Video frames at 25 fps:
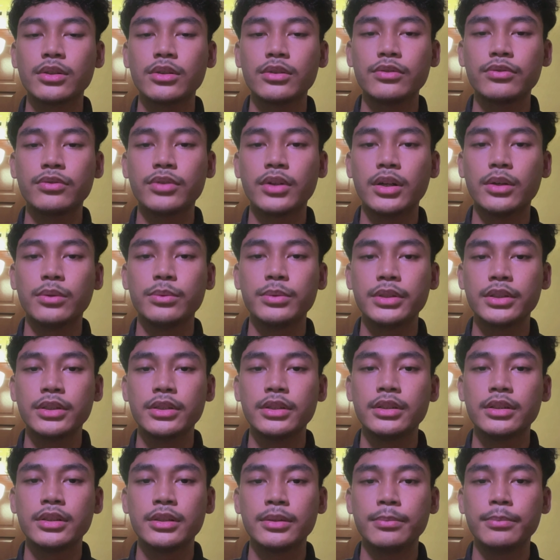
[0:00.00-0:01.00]
for
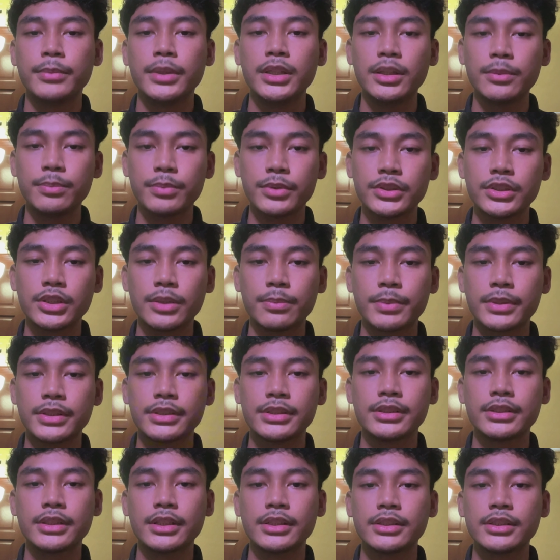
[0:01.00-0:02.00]
our mini project
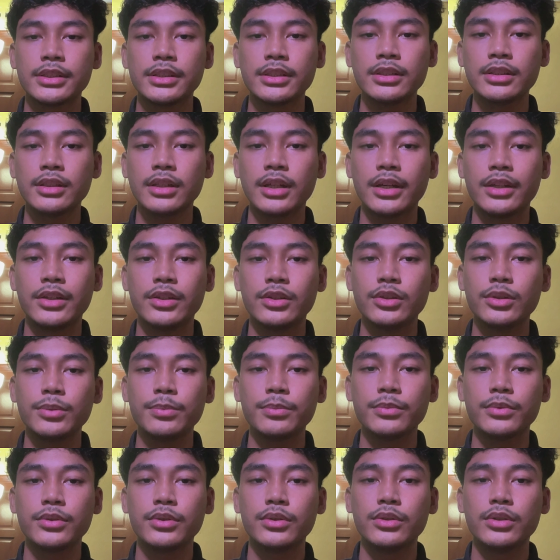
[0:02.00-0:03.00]
presentation. I hope
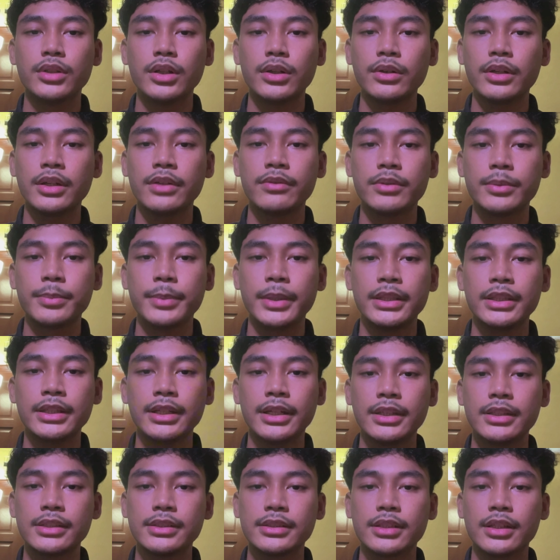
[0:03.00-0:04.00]
you now have a better
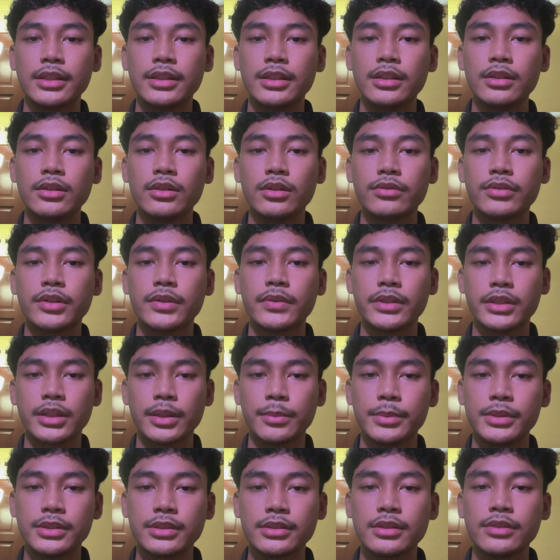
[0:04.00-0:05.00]
understanding of our
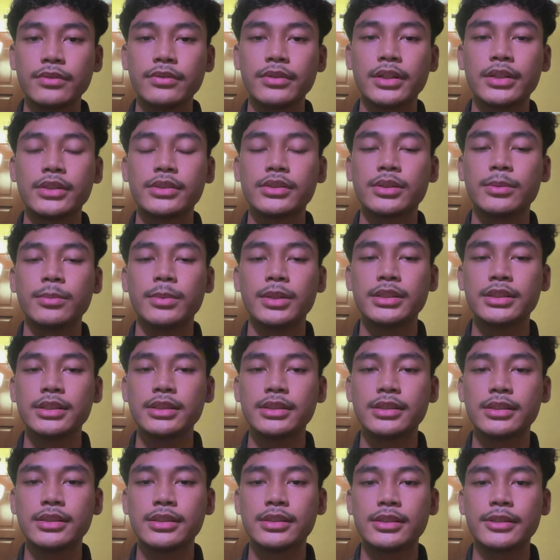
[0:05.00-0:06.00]
chemistry VR simulation
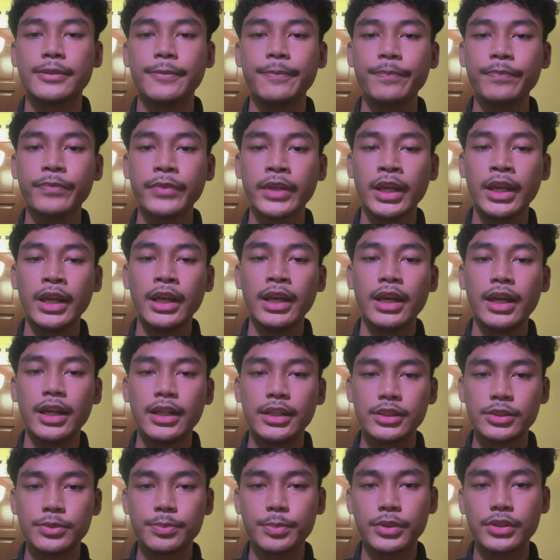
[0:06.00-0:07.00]
system and
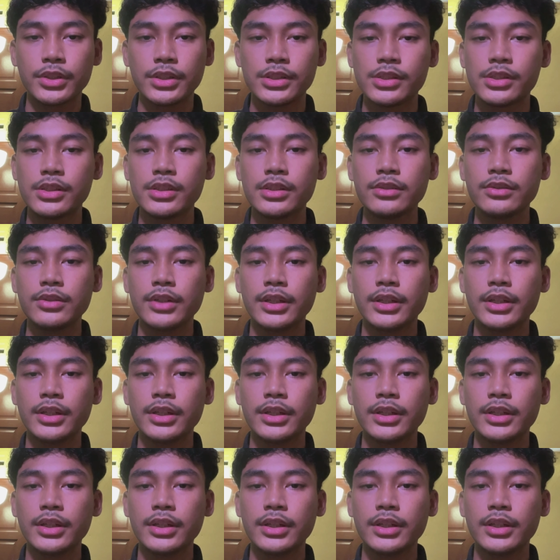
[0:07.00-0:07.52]
its potential to